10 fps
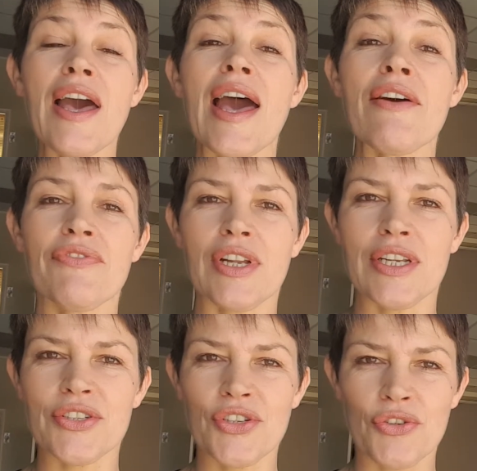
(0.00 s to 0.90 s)

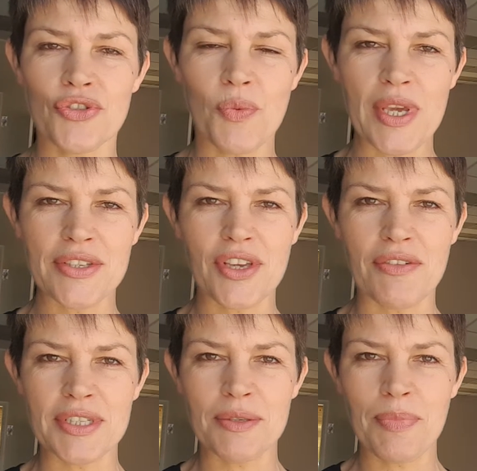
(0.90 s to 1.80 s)
effortless your swing's
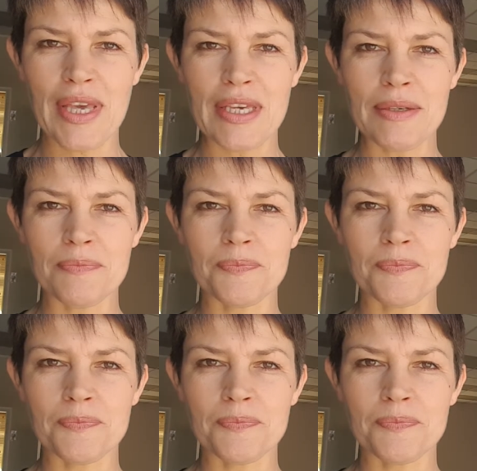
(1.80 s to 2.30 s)
going to be.